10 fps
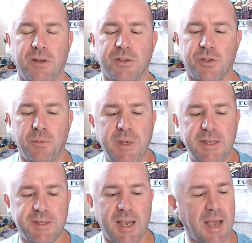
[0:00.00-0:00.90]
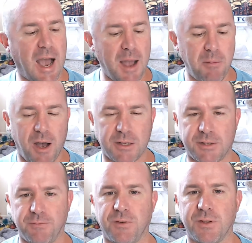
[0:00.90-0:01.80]
So me saying I'm
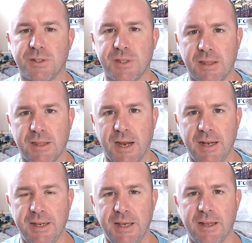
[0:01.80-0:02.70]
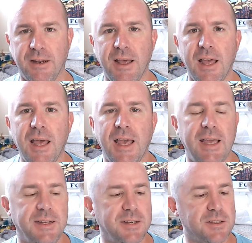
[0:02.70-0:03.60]
awesome for this thing that I did,
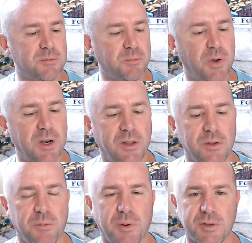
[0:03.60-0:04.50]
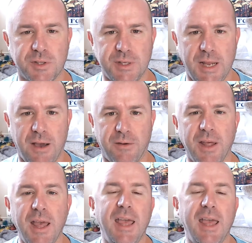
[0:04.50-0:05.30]
it doesn't put another person down.